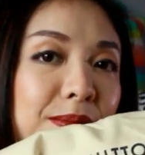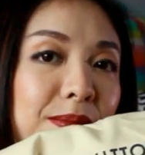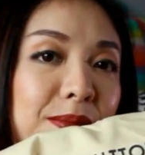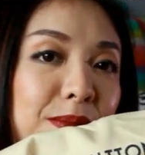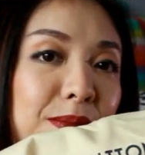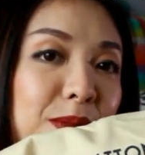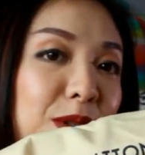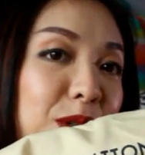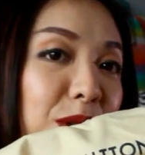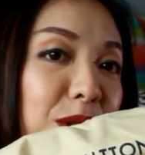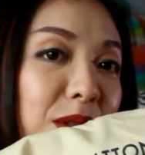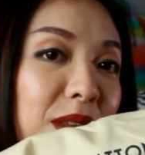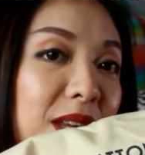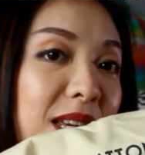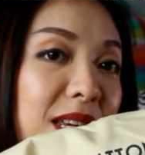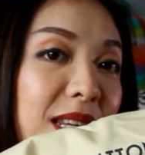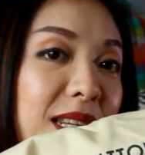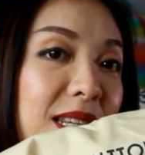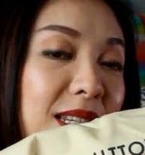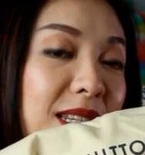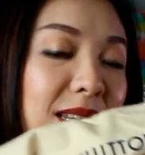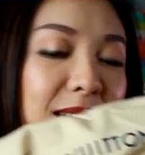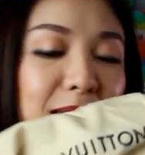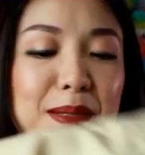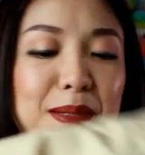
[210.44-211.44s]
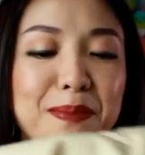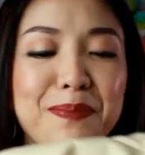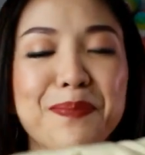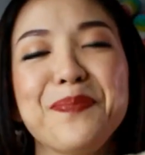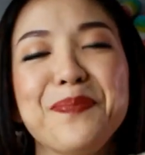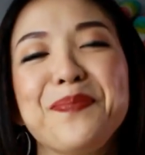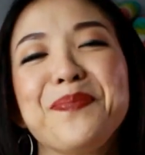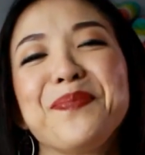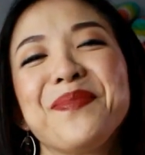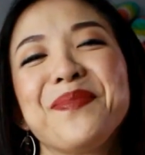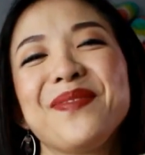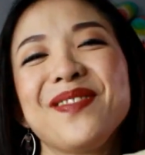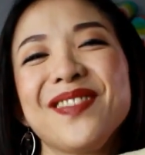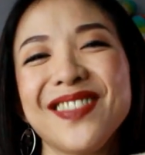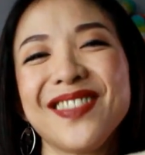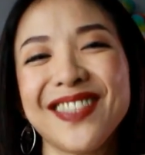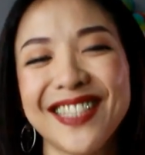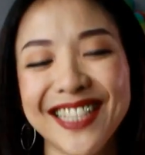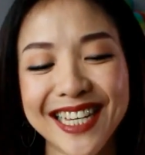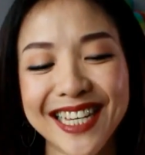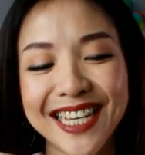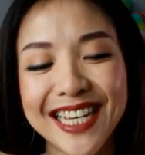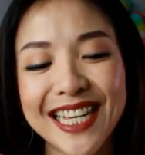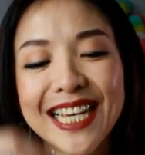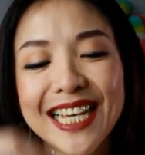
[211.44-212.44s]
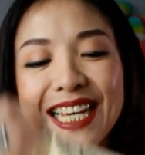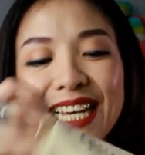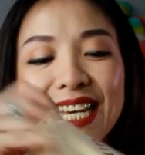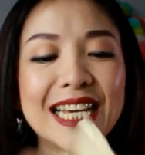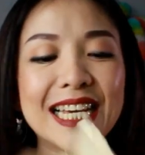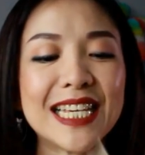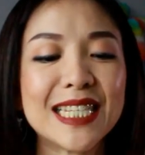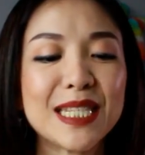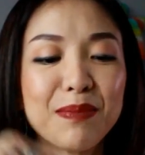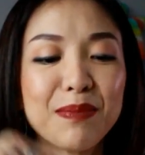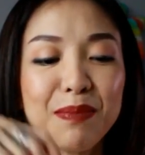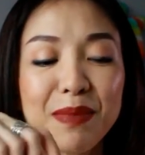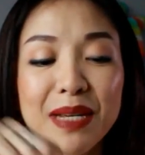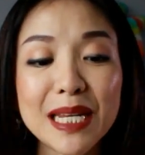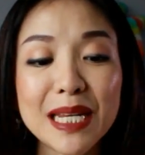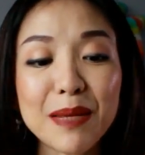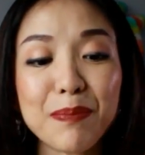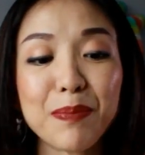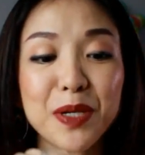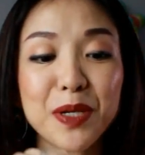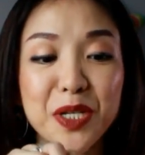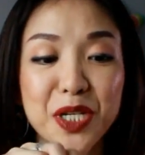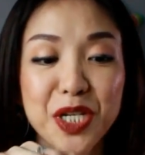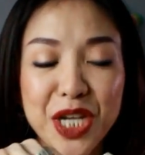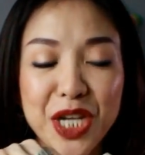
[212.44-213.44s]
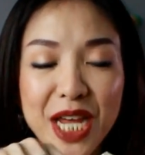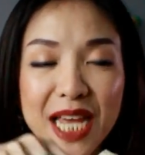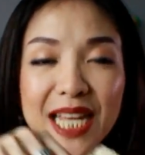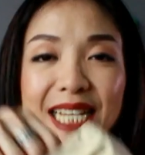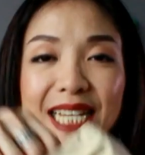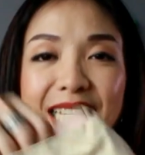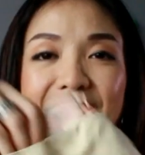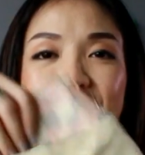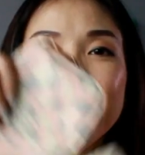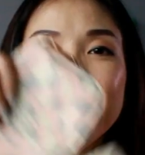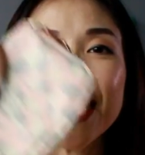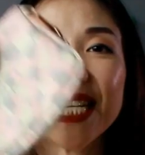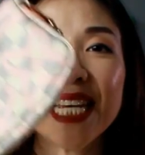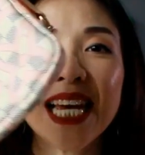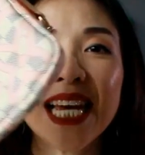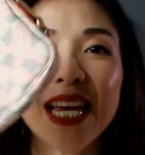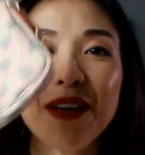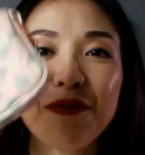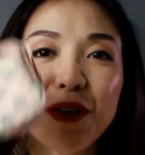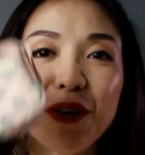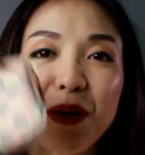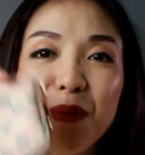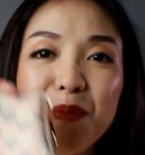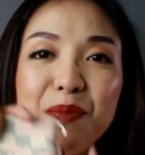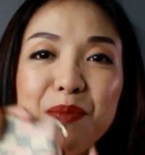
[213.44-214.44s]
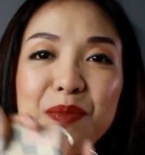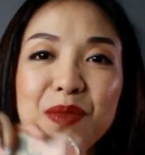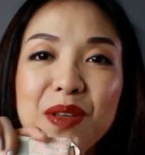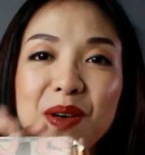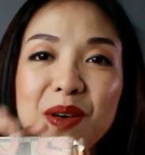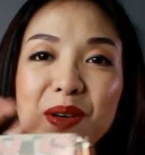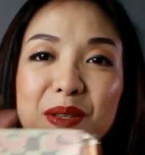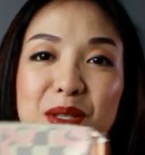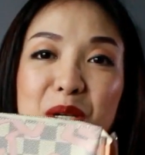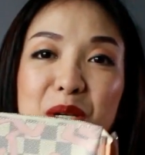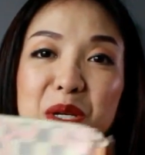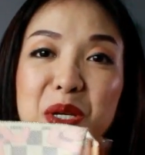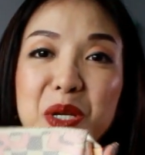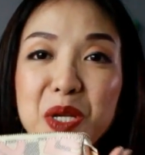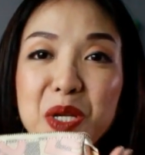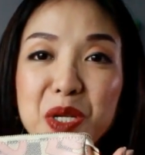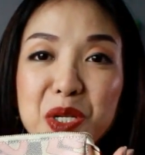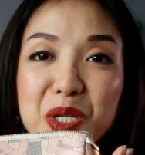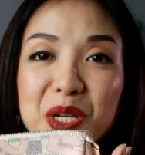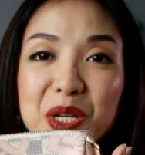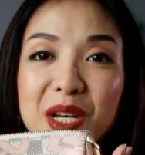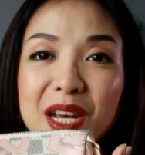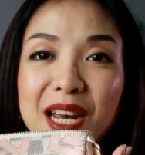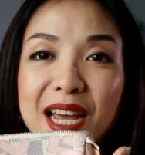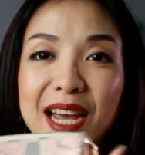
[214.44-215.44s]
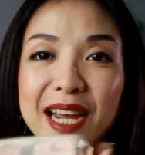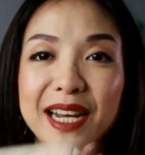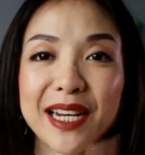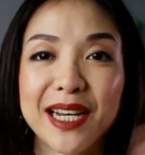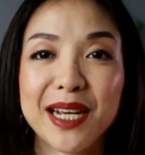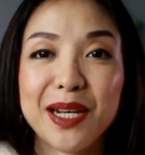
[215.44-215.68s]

What do you think it is? It's a mini pochette from the Tahitian line.